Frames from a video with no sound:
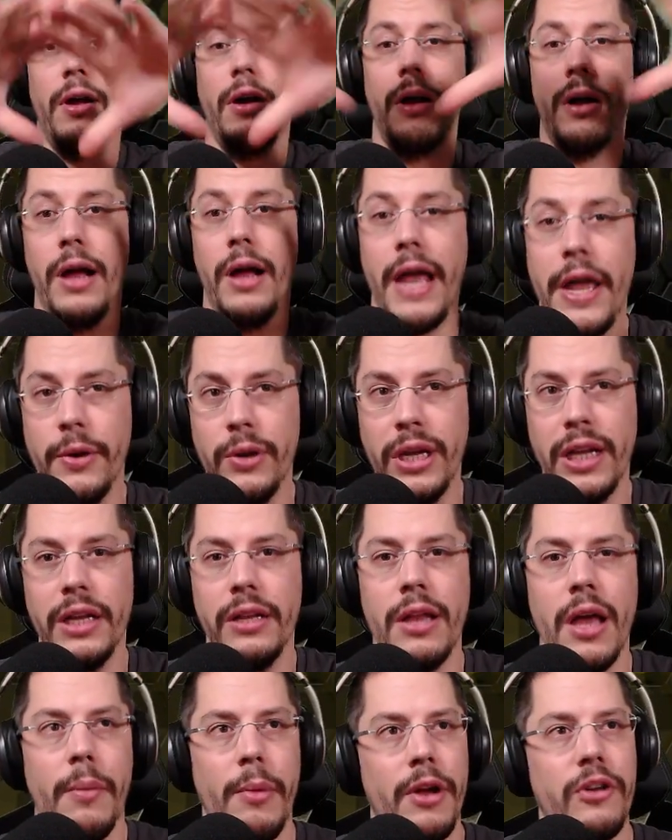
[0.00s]

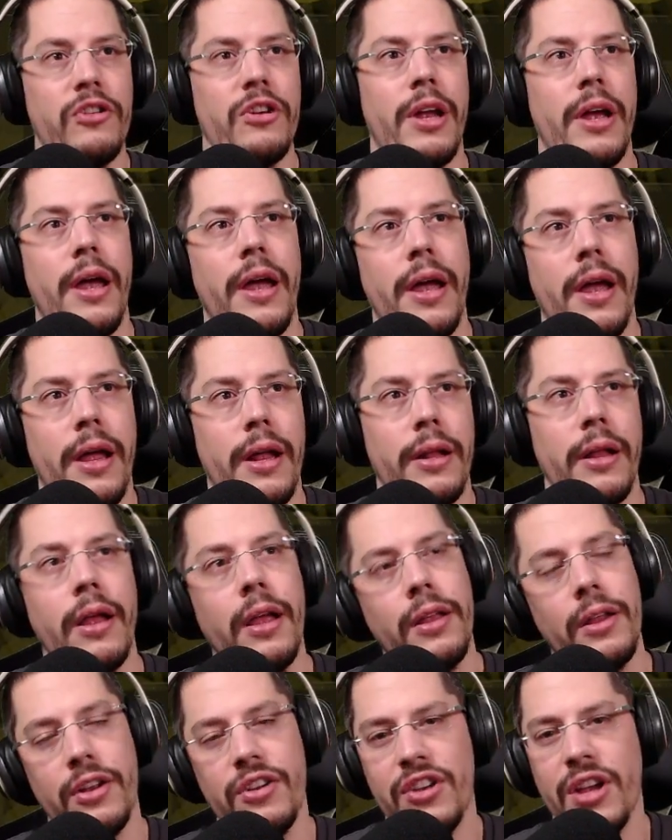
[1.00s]
AoE damage and
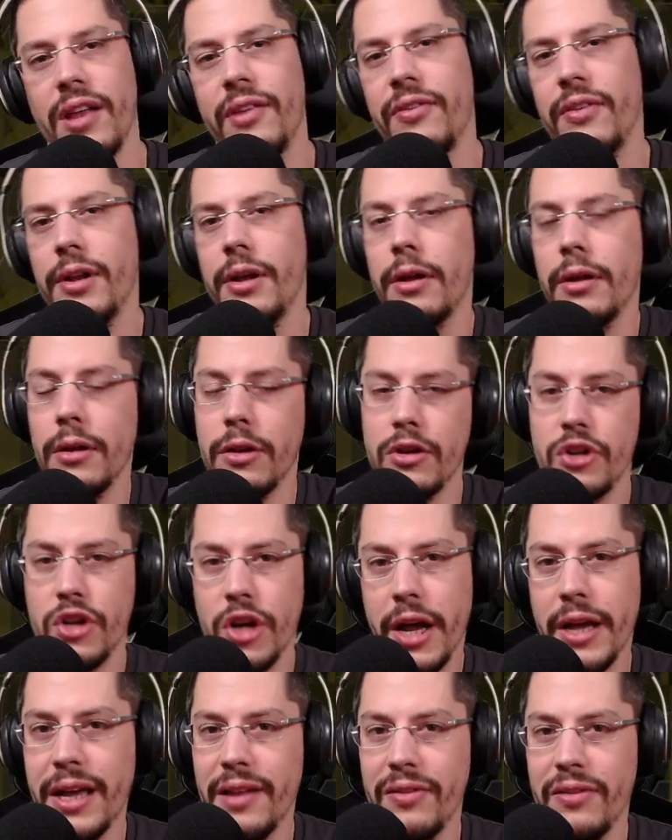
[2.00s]
the chance that the
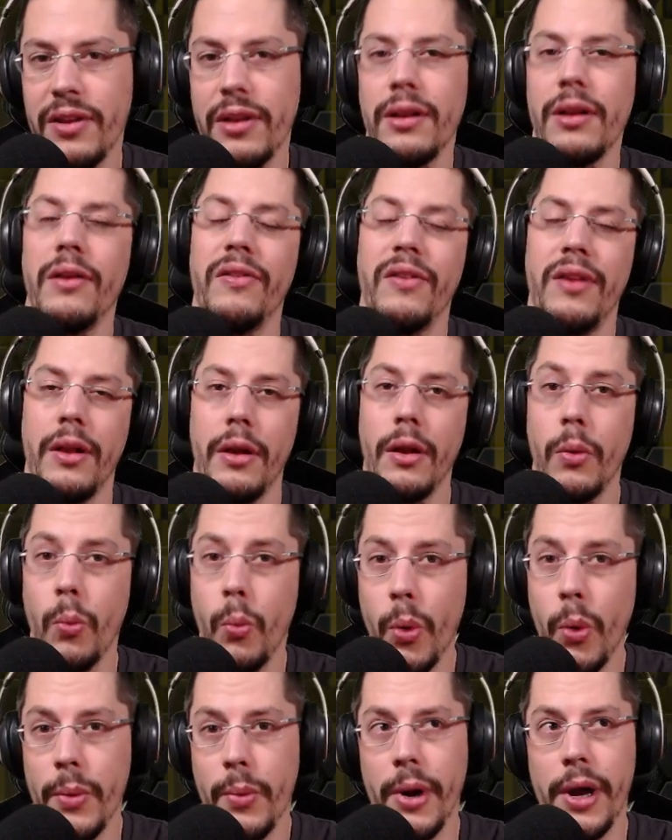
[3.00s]
giant gets hit is then
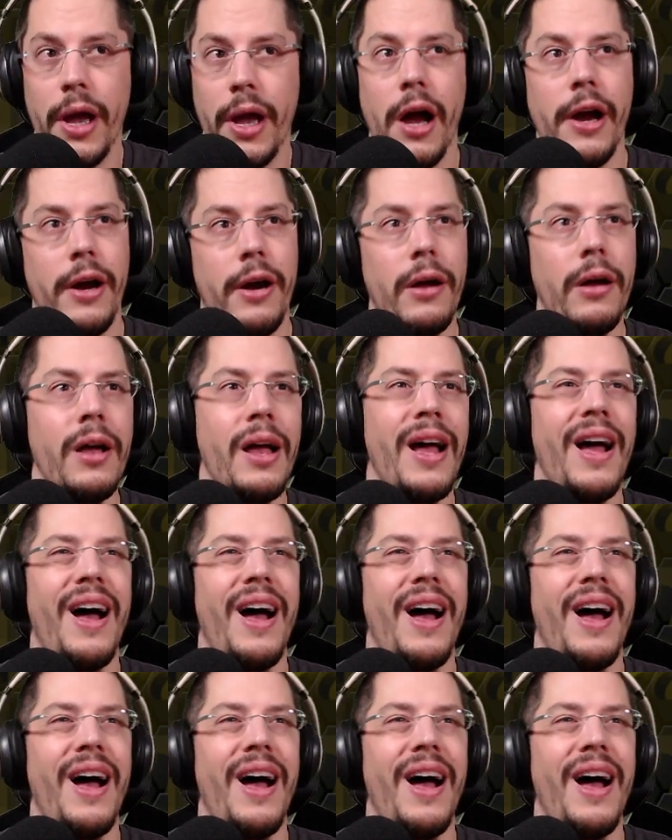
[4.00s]
way, way higher.